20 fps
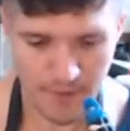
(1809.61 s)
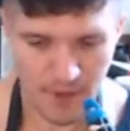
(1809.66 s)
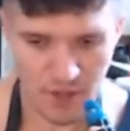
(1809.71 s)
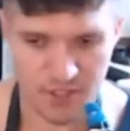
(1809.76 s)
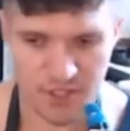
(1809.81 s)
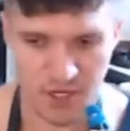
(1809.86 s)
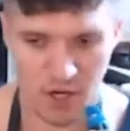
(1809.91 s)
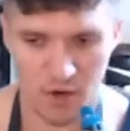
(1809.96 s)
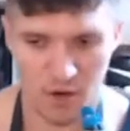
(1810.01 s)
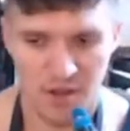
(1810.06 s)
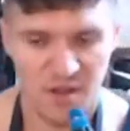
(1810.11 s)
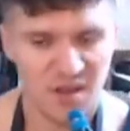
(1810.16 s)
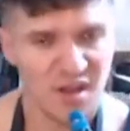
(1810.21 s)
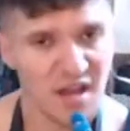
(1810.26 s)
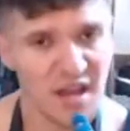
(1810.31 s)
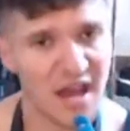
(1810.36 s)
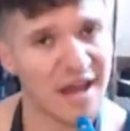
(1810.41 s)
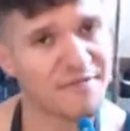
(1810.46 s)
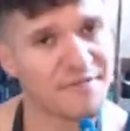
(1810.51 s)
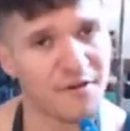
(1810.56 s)
So
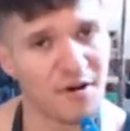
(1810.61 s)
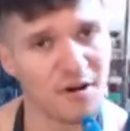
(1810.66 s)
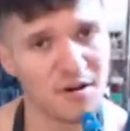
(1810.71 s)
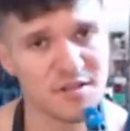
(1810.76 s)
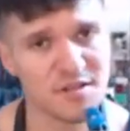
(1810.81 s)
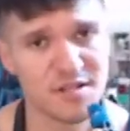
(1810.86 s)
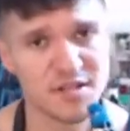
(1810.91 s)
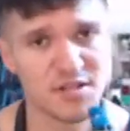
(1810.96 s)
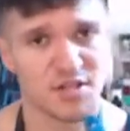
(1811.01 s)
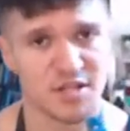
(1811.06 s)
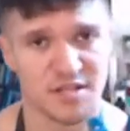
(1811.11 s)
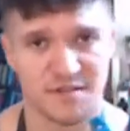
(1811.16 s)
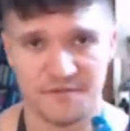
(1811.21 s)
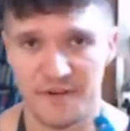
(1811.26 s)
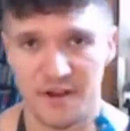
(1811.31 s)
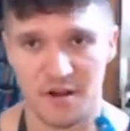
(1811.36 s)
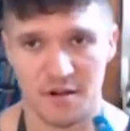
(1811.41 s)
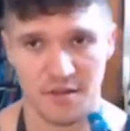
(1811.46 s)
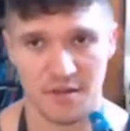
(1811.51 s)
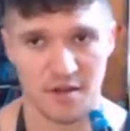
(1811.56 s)
at first, just
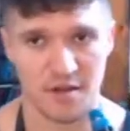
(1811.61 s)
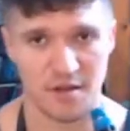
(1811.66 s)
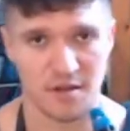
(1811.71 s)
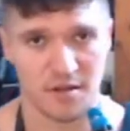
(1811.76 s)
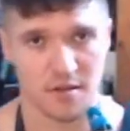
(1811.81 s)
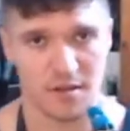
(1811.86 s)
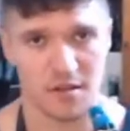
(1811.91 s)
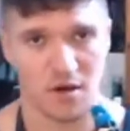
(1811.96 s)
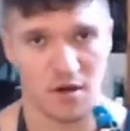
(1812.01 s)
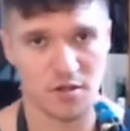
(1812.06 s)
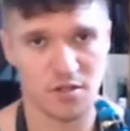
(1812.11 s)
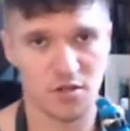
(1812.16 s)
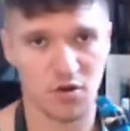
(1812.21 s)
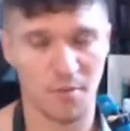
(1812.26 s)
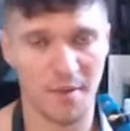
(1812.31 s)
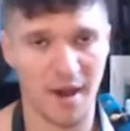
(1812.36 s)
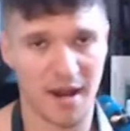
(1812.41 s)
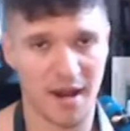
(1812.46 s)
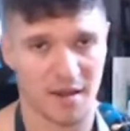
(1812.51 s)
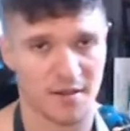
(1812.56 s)
finger the notes
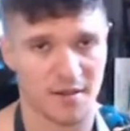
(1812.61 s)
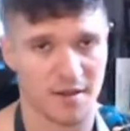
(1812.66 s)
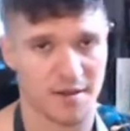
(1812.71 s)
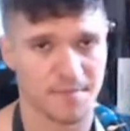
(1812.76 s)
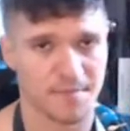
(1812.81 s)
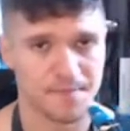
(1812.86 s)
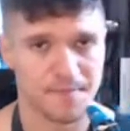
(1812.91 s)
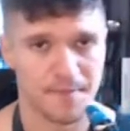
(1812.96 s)
chromatically,